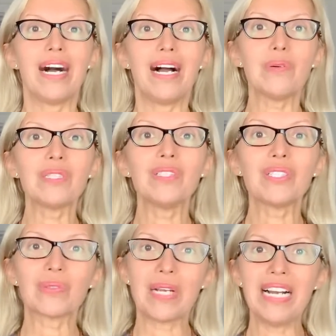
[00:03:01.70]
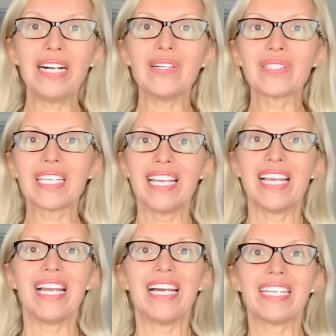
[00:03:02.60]
I would look around
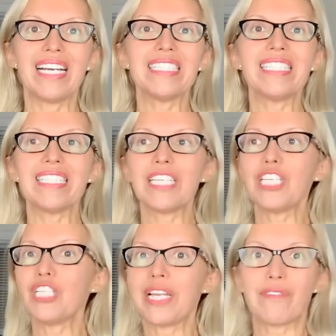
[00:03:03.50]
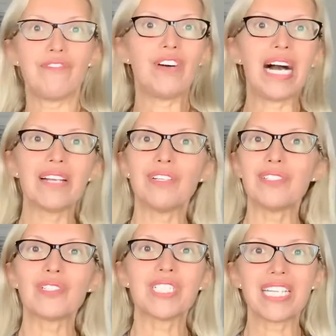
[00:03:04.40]
and I'd see like
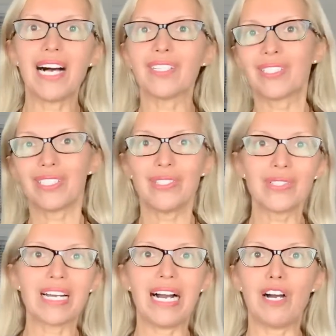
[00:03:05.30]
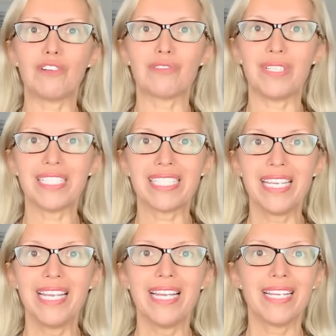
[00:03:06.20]
$500 yoga outfits.
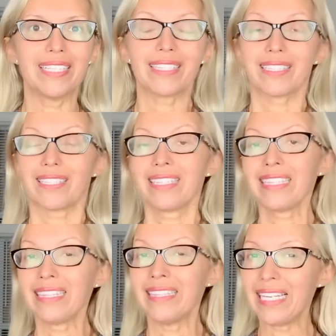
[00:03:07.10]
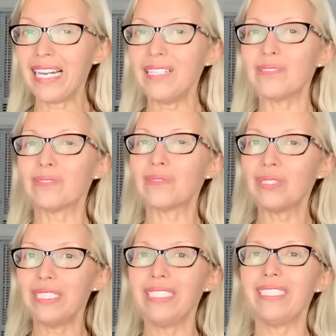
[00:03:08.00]
That
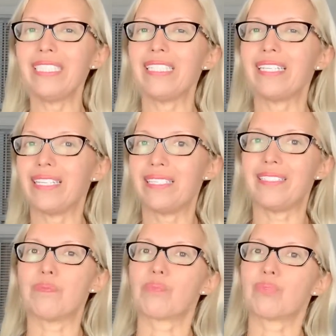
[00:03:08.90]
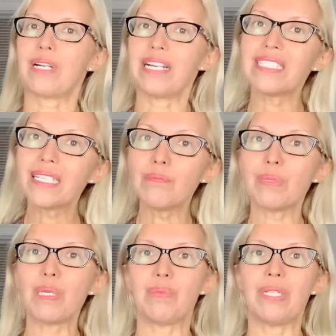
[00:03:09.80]
really is pricing
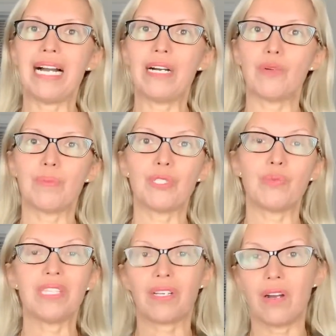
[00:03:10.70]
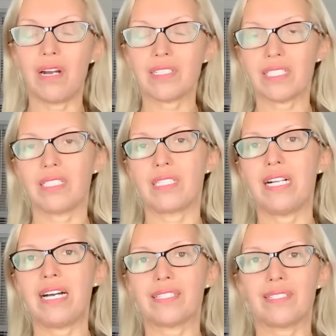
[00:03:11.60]
people out between the cost of the
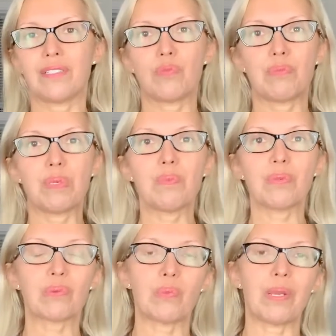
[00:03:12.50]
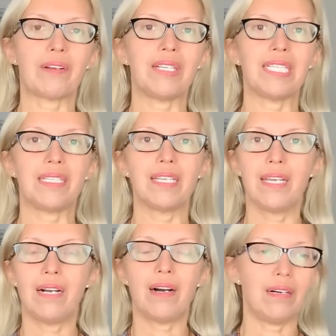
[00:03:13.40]
classes, what people are wearing,
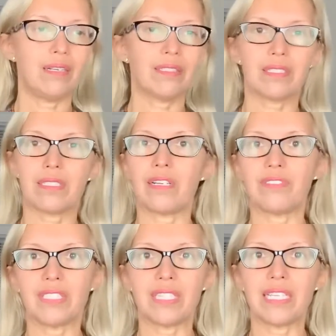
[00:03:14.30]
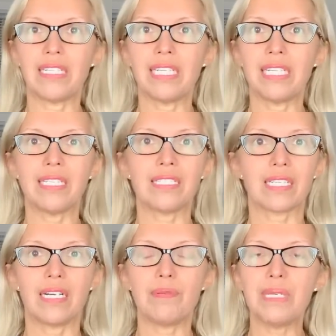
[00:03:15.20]
all the stuff that they need to
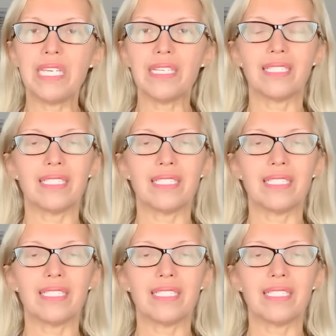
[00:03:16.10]
come in.